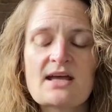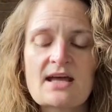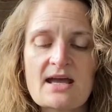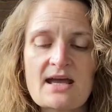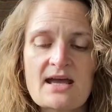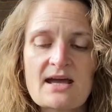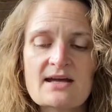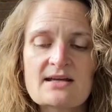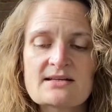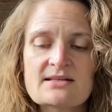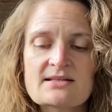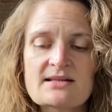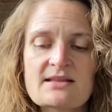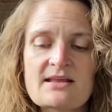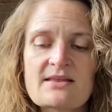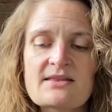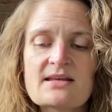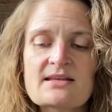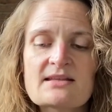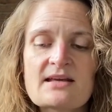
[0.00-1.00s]
And the
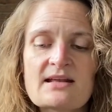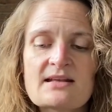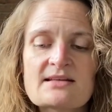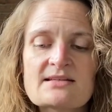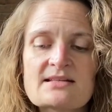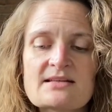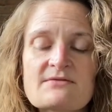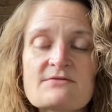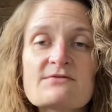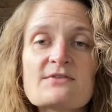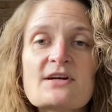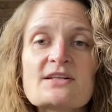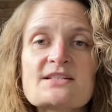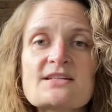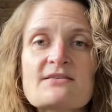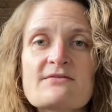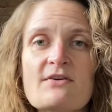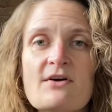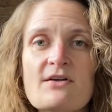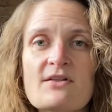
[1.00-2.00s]
thing that is in front
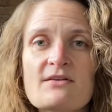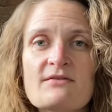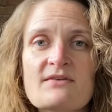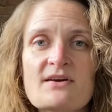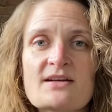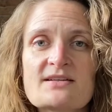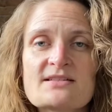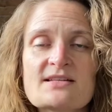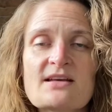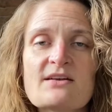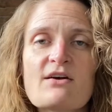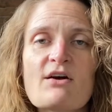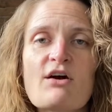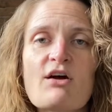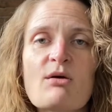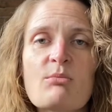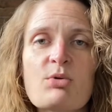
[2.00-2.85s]
of all of us at all